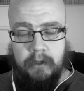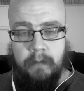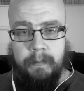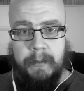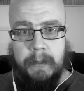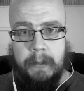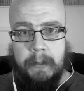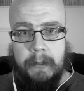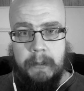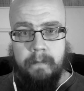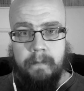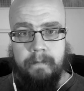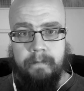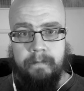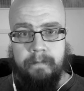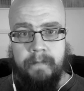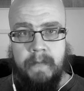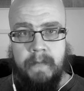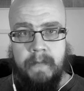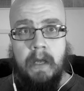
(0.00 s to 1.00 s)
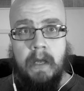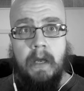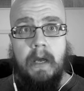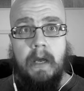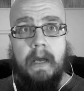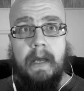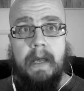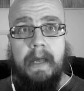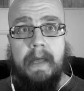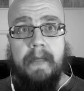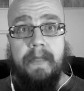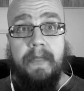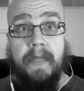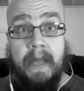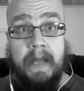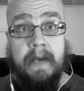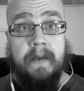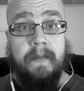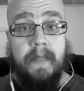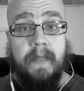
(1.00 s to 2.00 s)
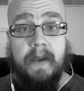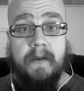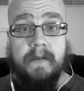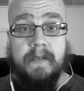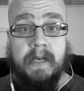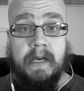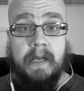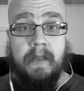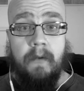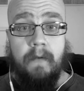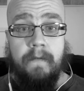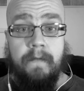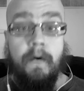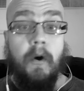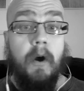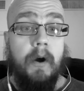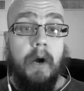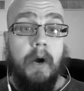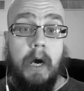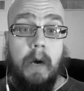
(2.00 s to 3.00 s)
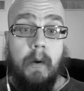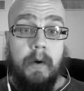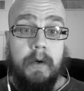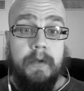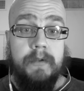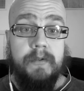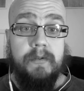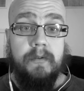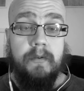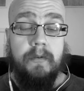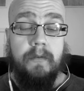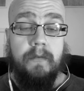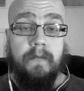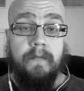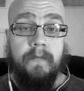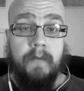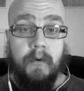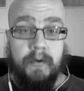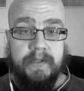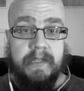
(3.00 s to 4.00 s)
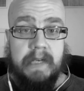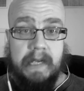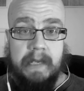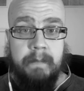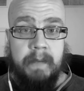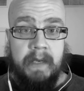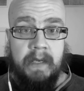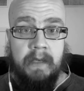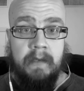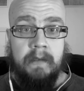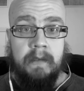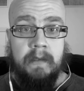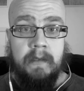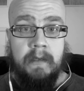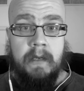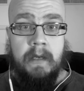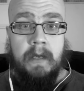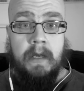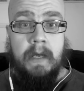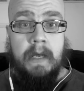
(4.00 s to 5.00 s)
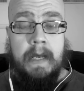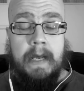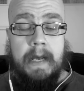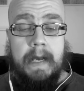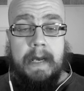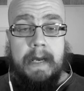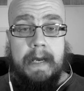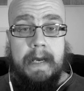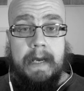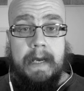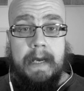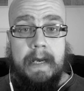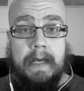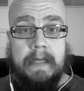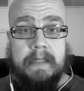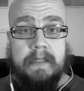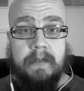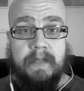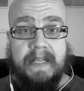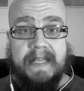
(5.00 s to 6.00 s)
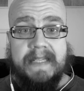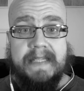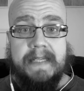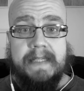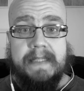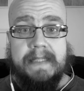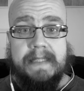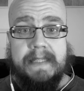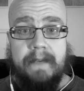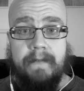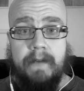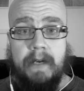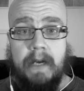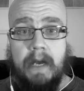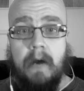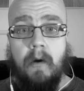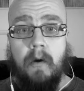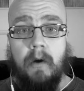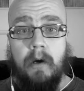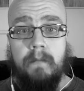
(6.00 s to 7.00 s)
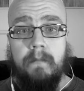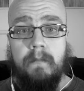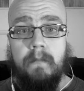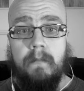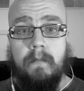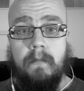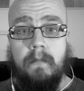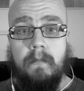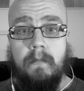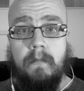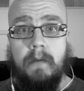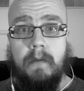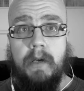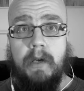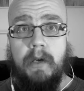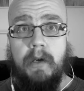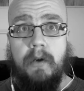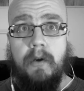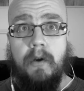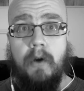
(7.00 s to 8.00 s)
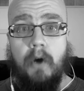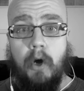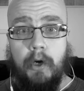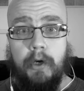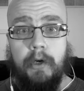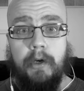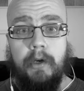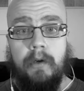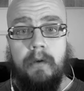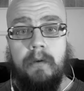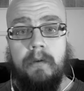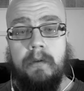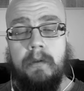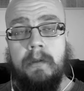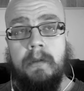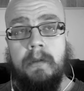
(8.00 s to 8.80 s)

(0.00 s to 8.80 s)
computer and then there's another four hours for sleeping. Uh, so that's a seven hour non